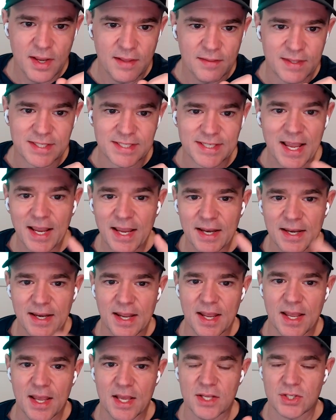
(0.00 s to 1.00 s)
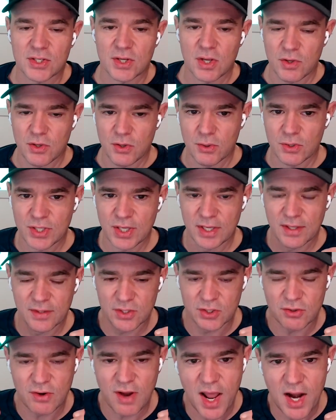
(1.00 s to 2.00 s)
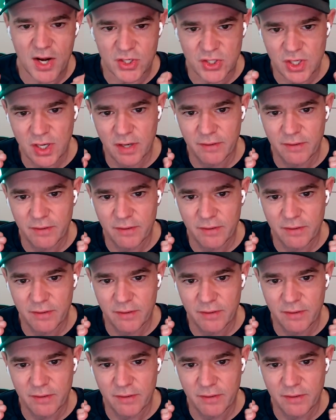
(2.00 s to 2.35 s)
The second is using the strategy